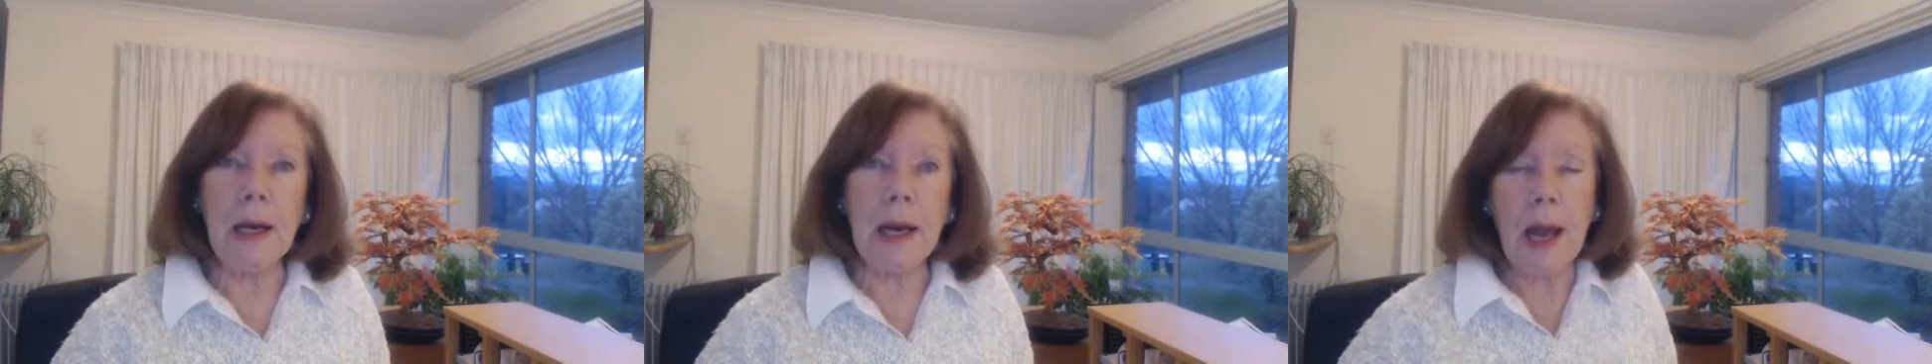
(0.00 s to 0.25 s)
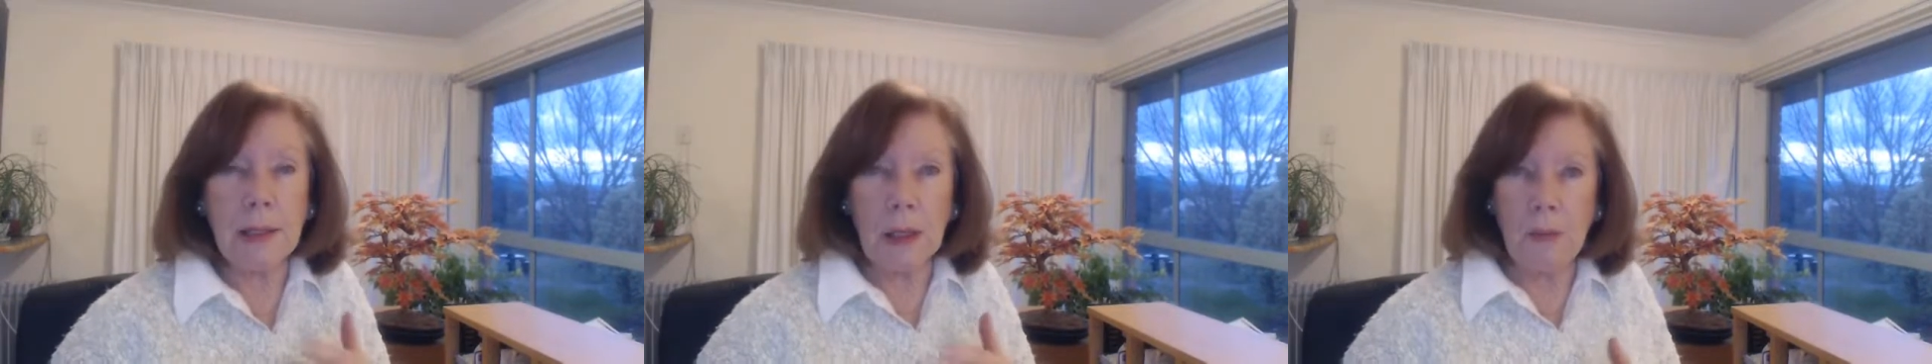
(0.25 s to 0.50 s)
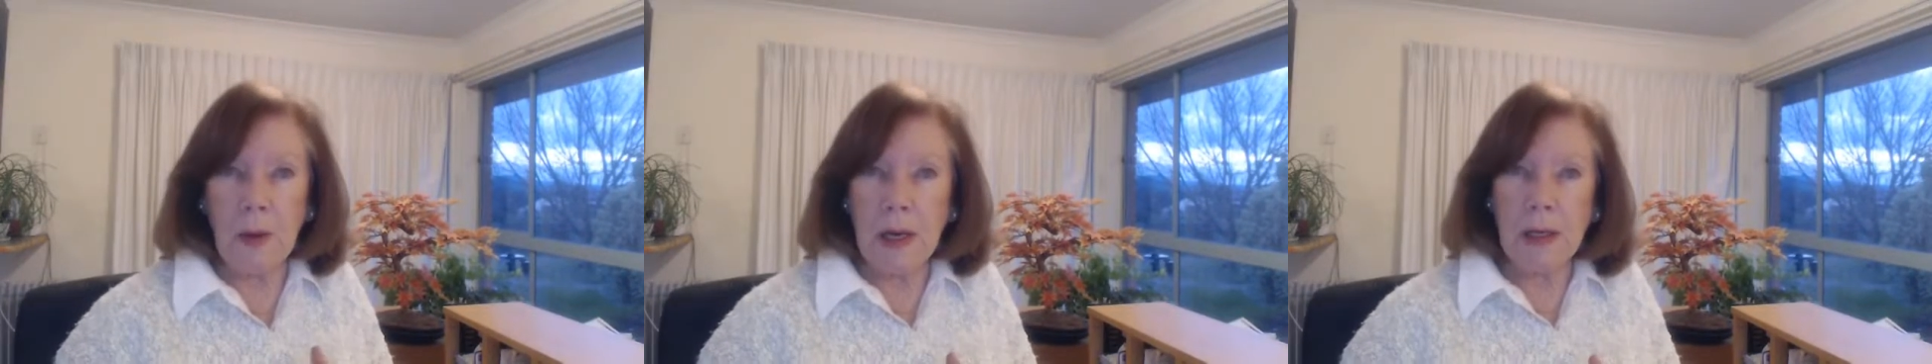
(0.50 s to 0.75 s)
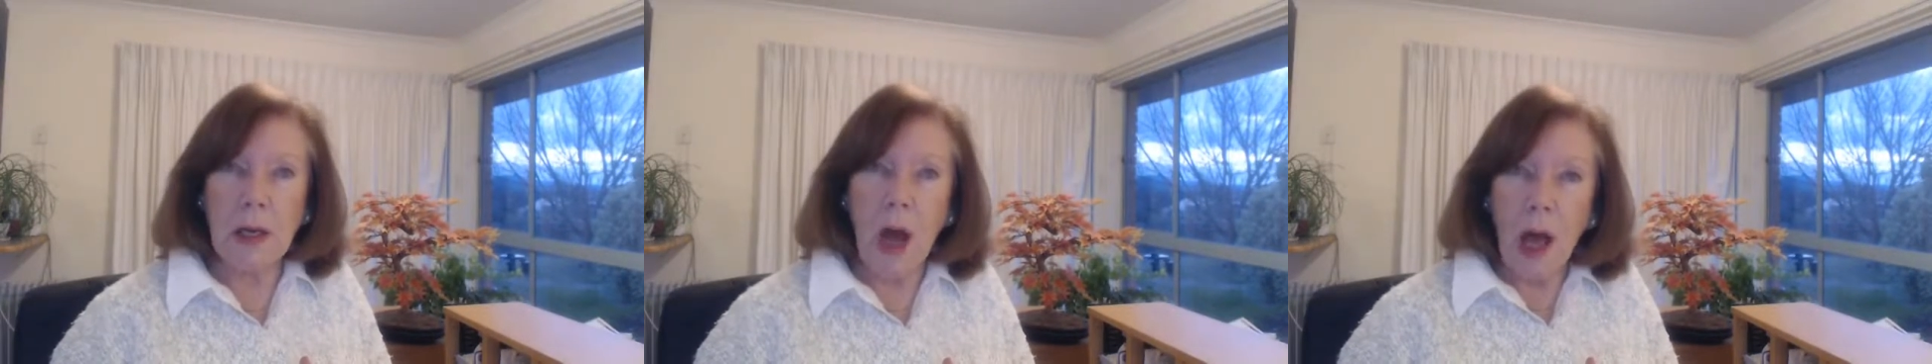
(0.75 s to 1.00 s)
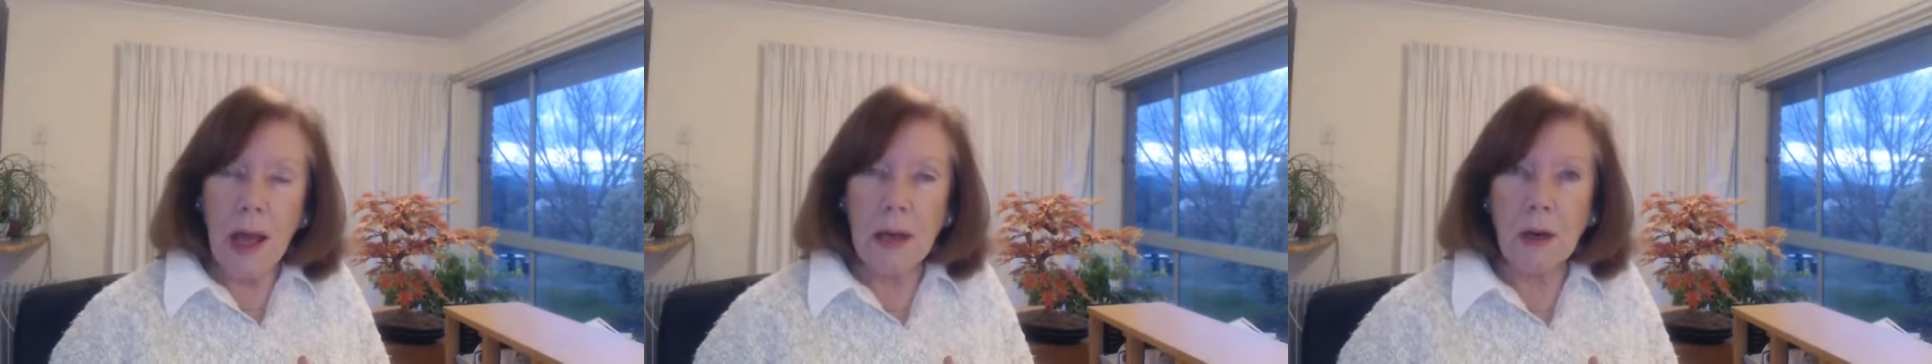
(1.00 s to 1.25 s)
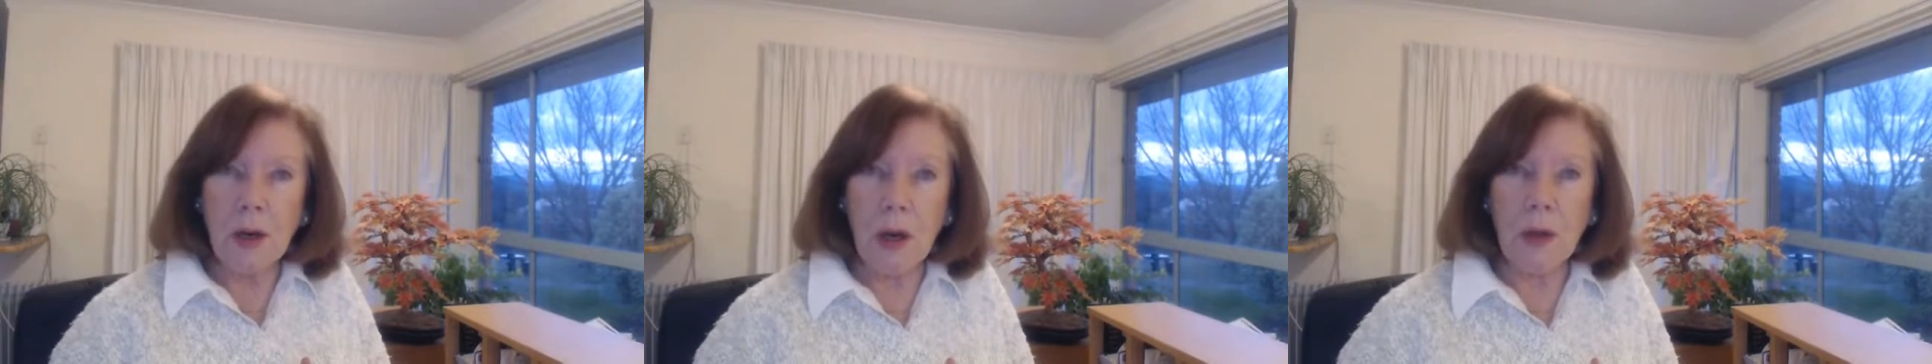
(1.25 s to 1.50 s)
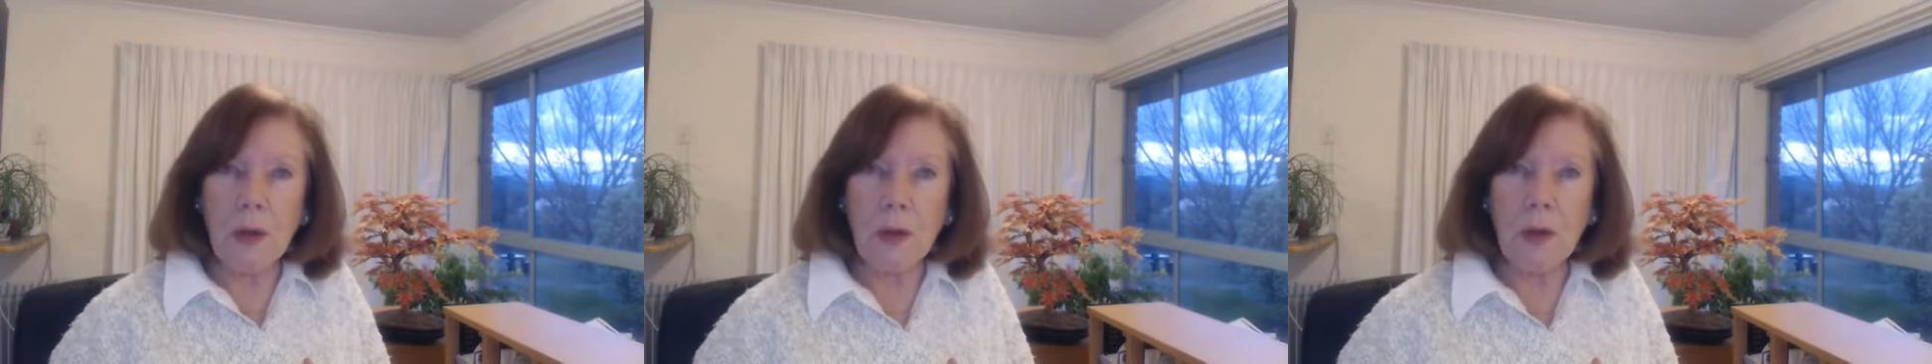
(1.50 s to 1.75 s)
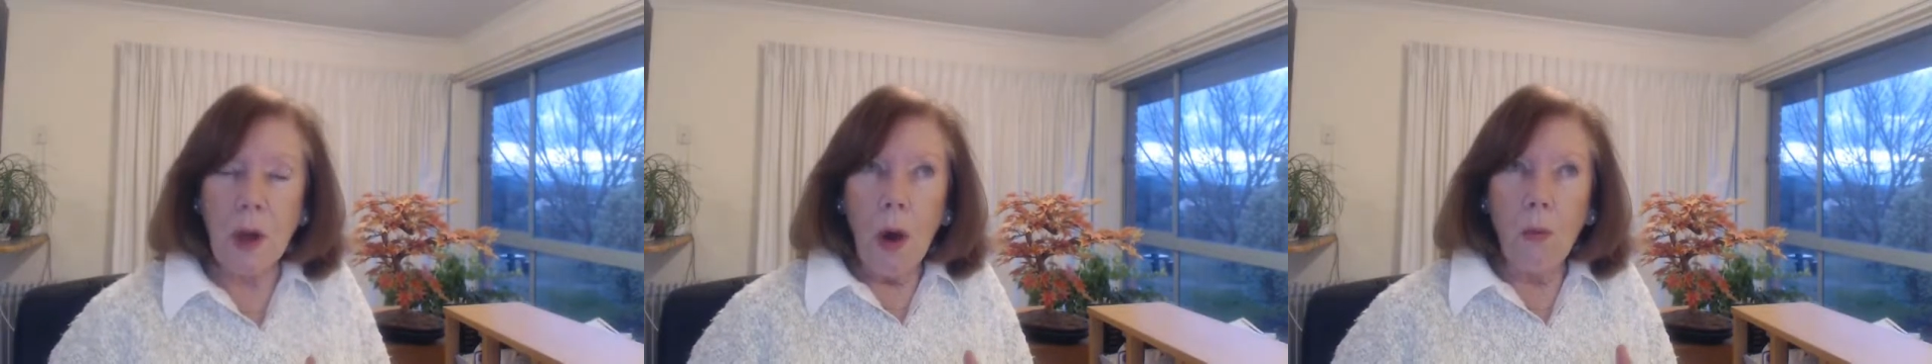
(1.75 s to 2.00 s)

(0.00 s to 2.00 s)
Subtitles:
it hasn't been diagnosed,